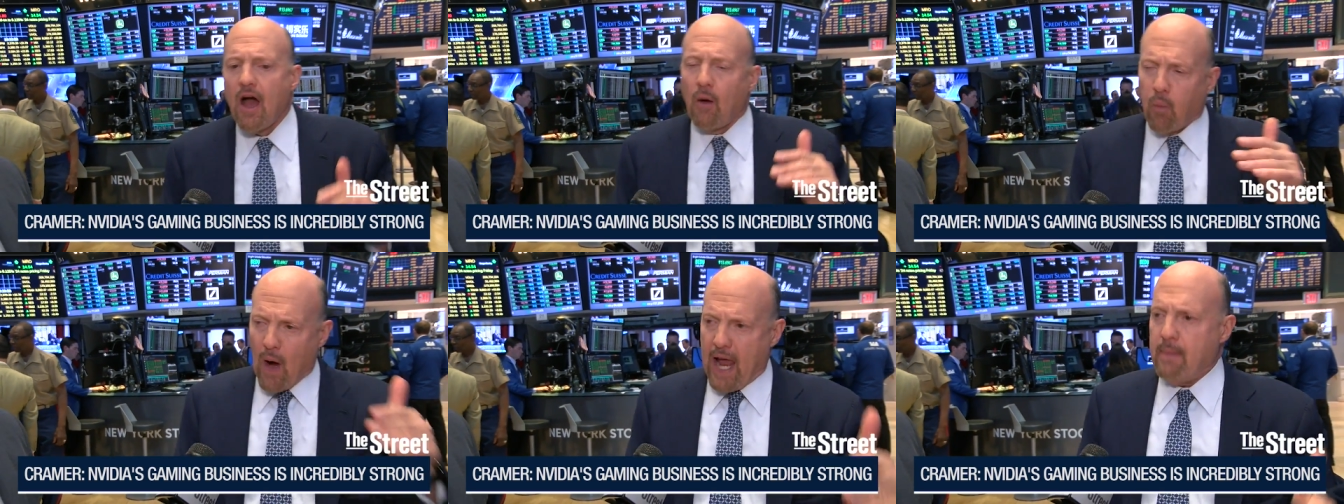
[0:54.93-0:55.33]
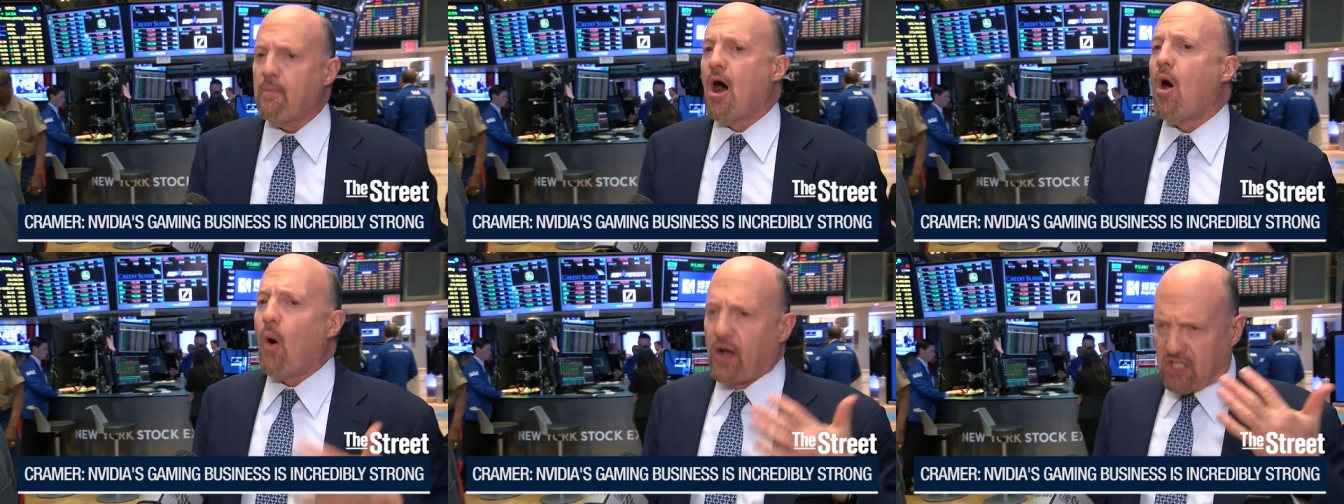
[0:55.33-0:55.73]

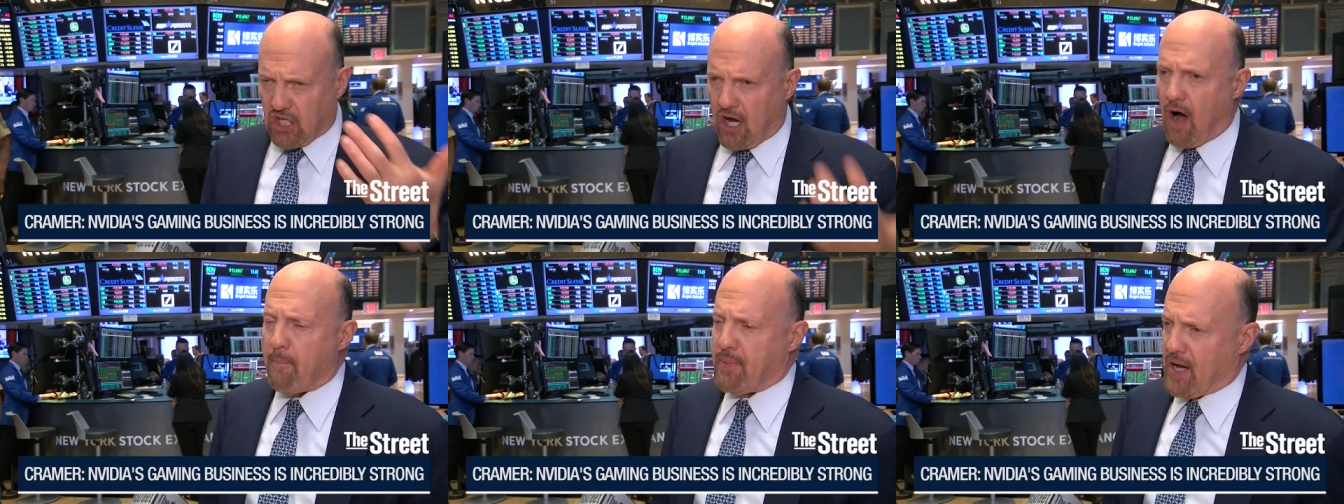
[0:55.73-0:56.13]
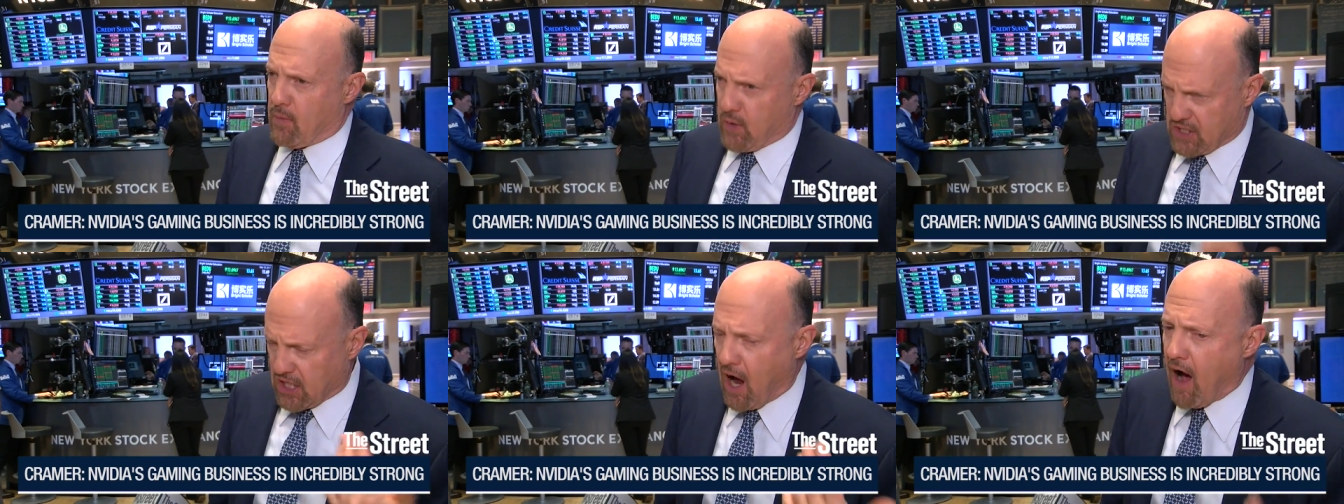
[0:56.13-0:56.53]
Waymo, as a company,
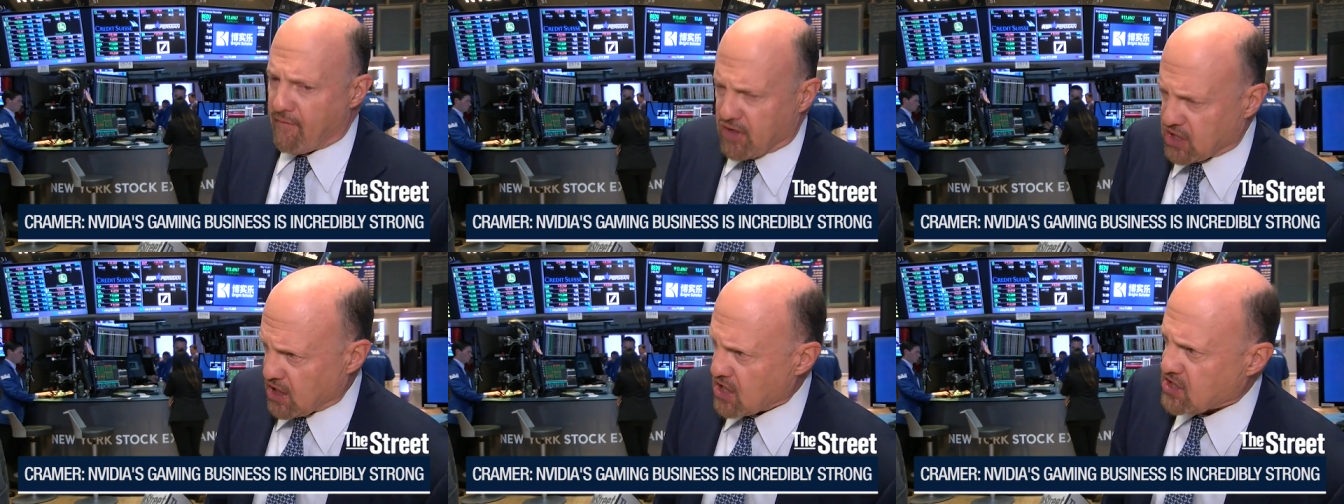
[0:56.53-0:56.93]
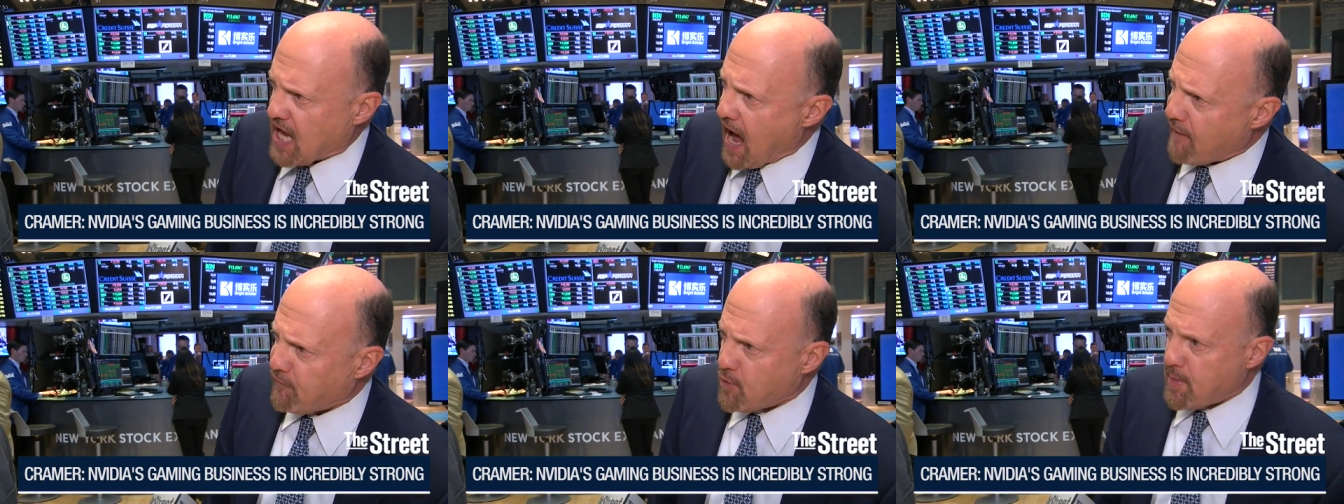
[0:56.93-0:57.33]
which obviously is
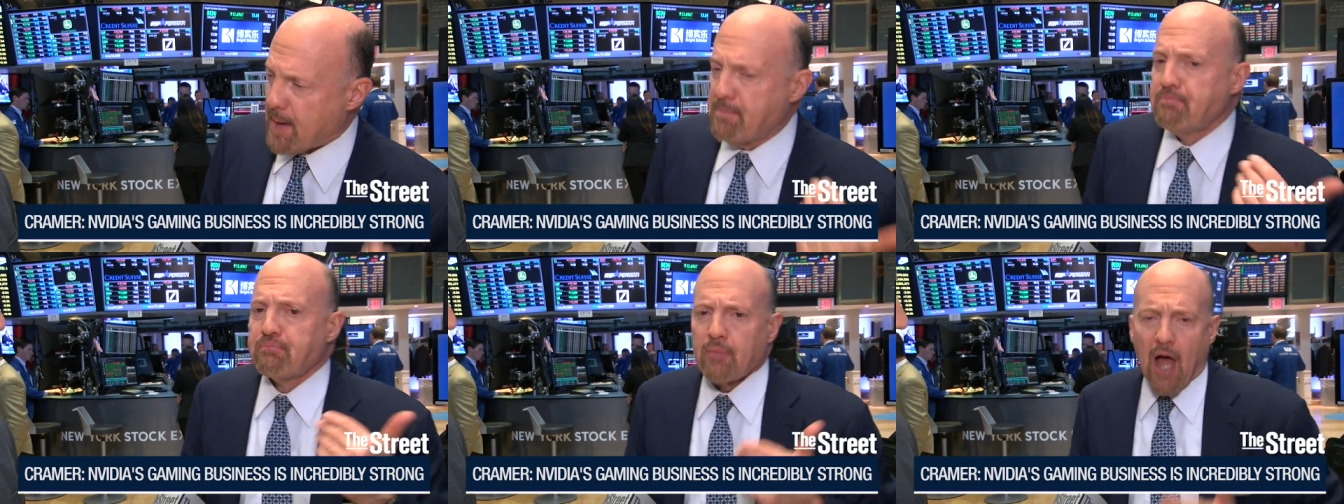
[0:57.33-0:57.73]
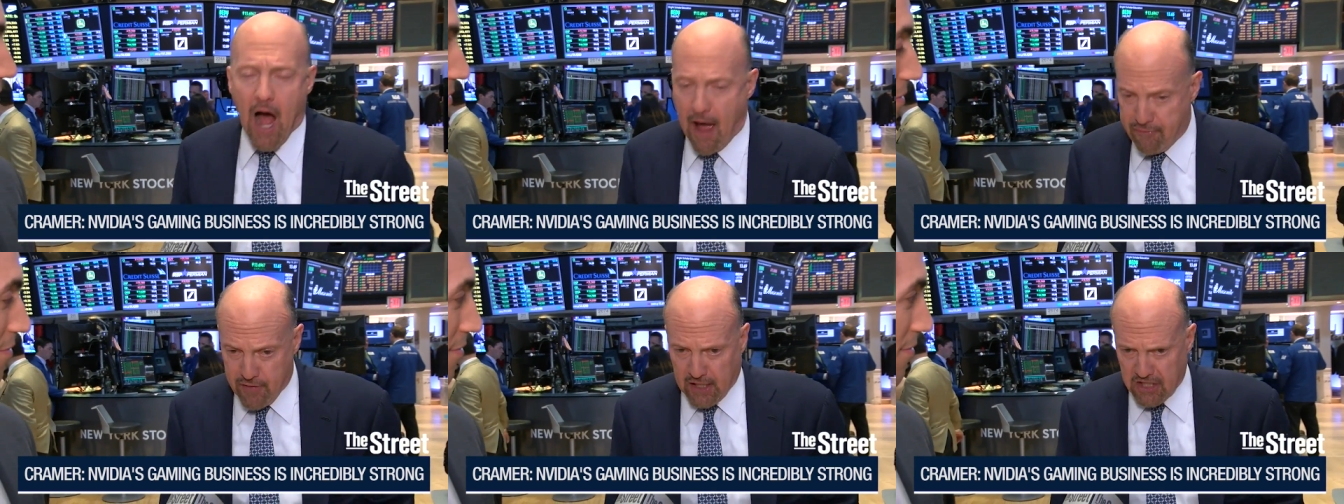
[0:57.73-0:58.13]
Alphabet,
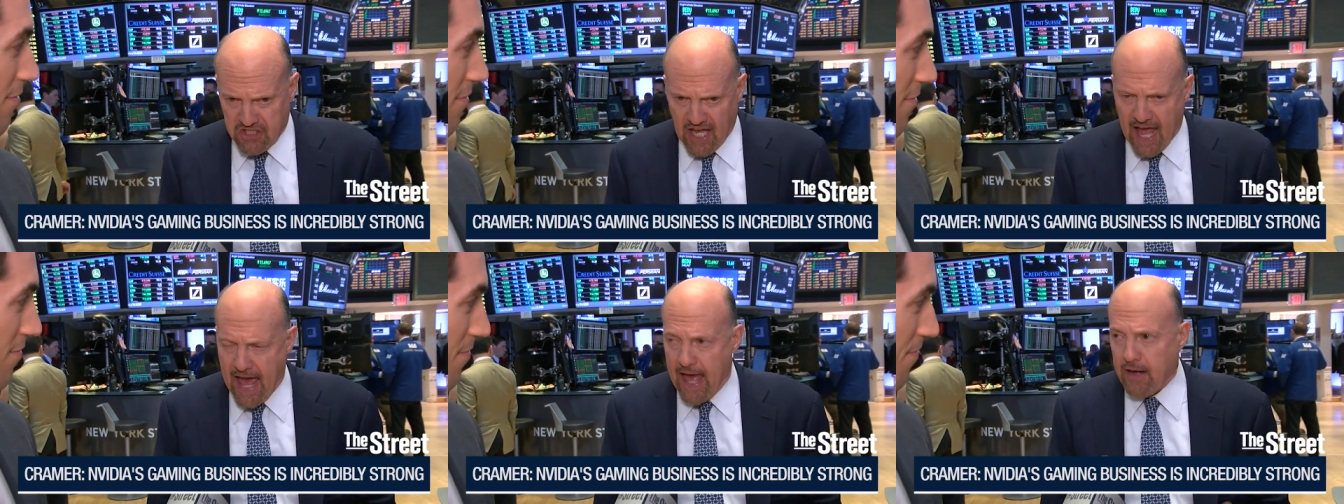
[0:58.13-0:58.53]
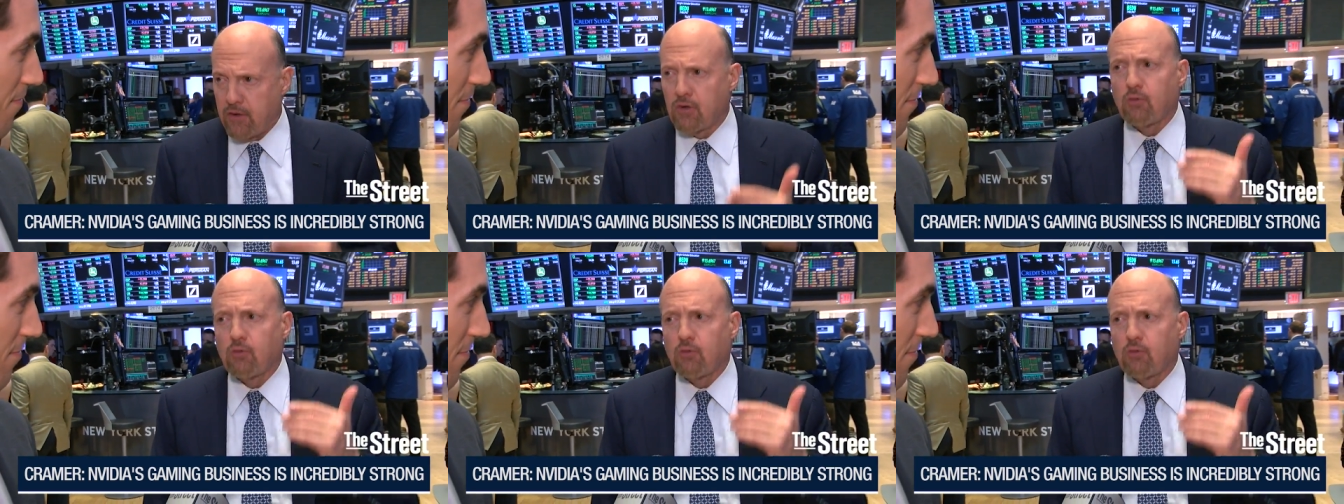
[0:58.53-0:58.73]
I think is ahead.